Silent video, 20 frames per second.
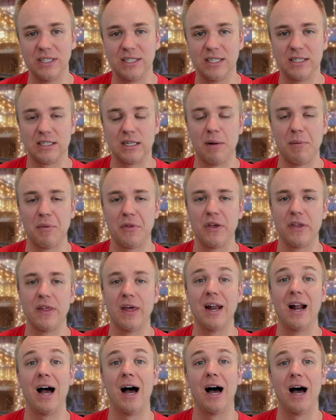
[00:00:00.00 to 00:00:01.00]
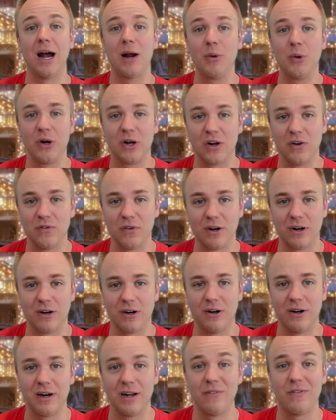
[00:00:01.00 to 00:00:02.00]
Is it something that I would convert
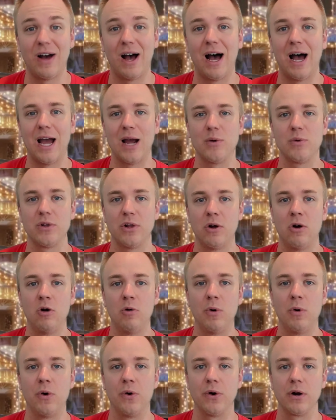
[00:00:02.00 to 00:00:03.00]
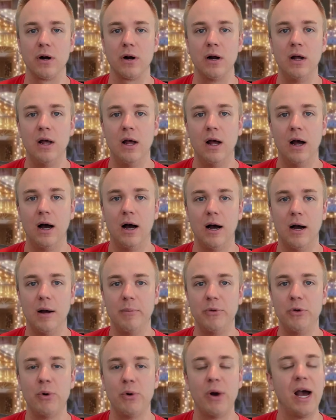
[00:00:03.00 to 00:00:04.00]
on if I were the homeowner?
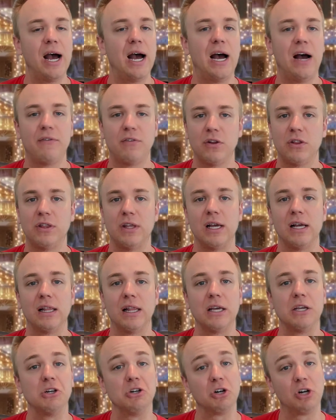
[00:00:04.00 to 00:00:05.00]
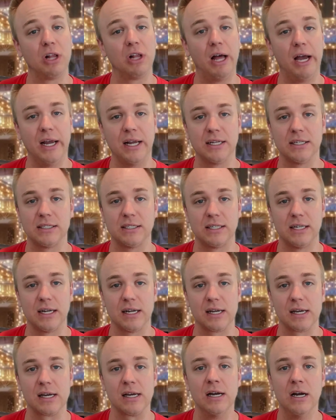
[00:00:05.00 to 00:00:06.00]
You have to think like your client's
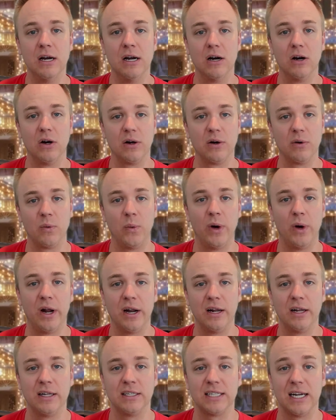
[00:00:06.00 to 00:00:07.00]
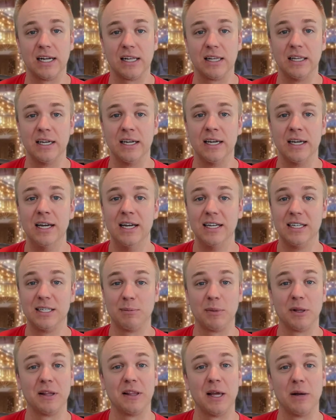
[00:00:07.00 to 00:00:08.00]
thinking on what exactly
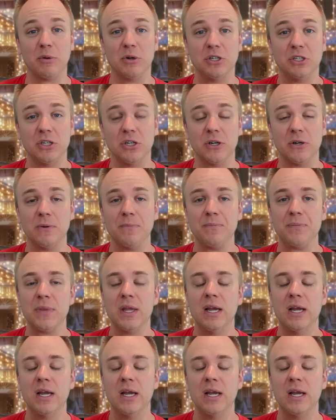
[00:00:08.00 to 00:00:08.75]
something they would do.